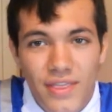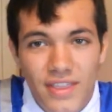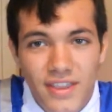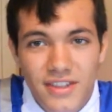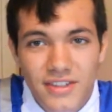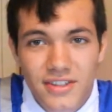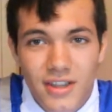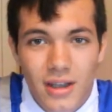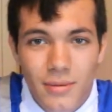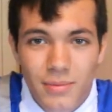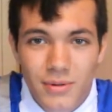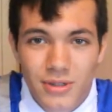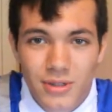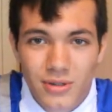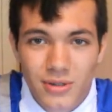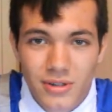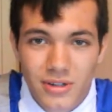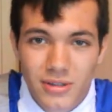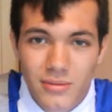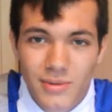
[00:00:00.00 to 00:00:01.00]
this
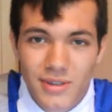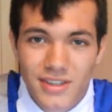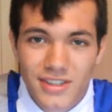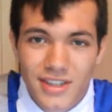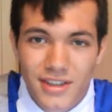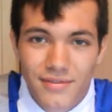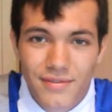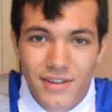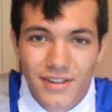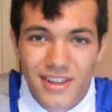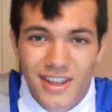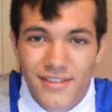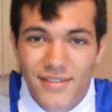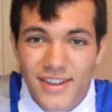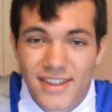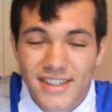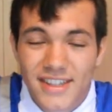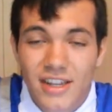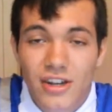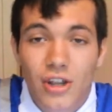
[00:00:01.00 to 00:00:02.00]
opportunity because I felt like if I
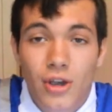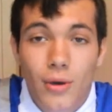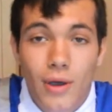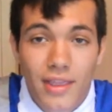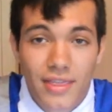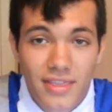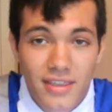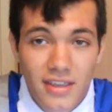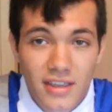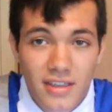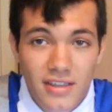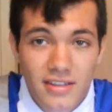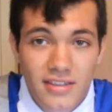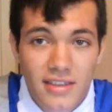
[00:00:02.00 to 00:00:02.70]
said no at this,